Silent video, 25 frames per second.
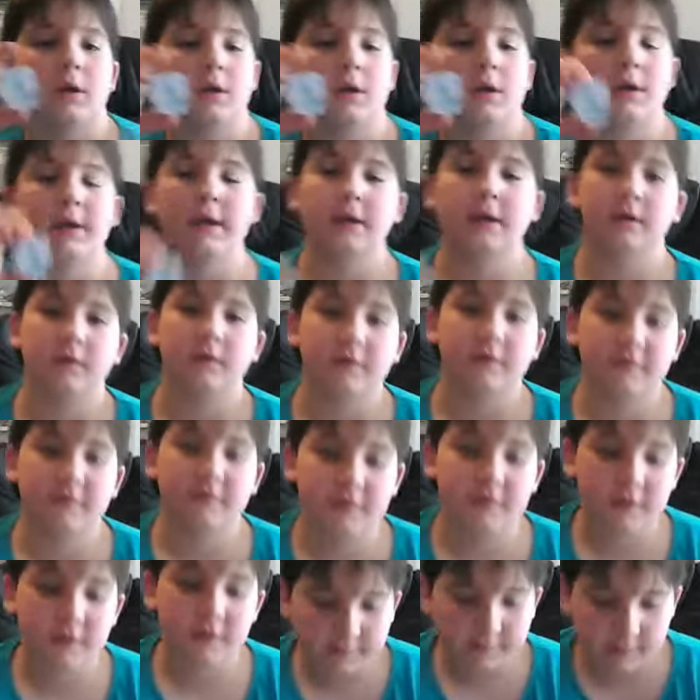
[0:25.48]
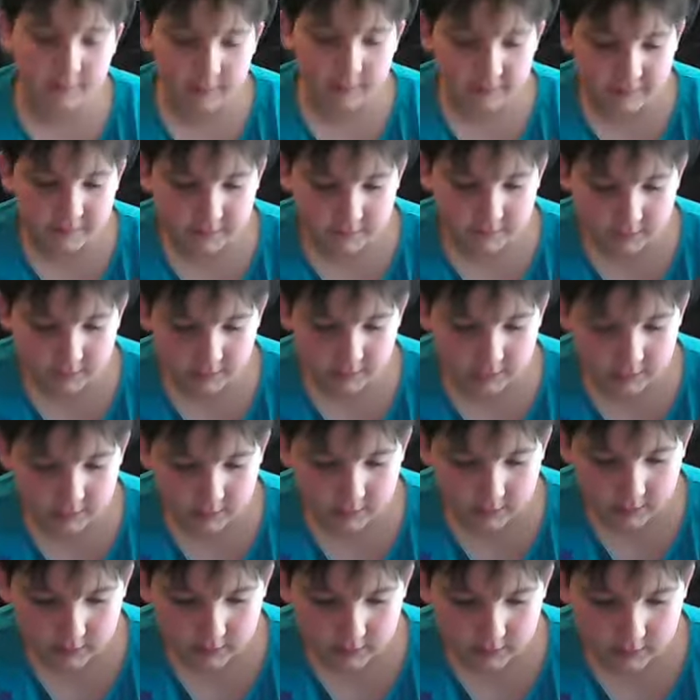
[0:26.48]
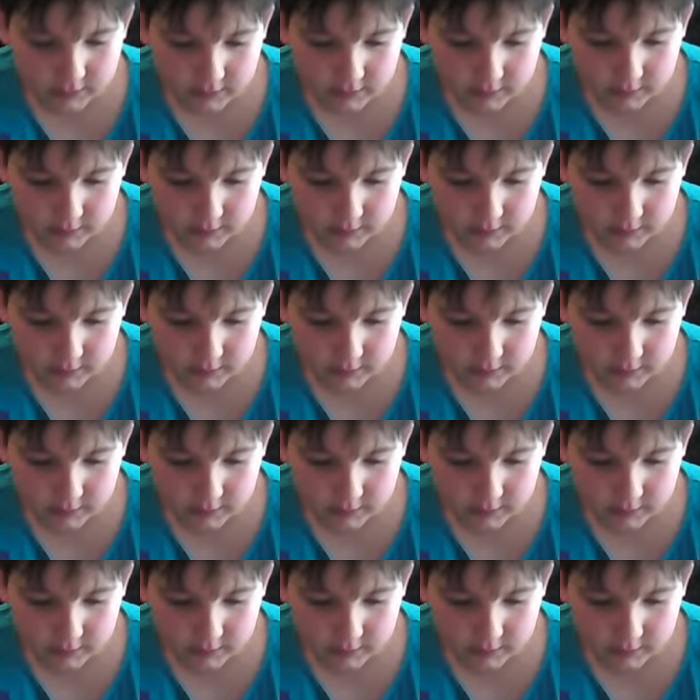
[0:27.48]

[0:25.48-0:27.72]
Now there's two different ways of doing this.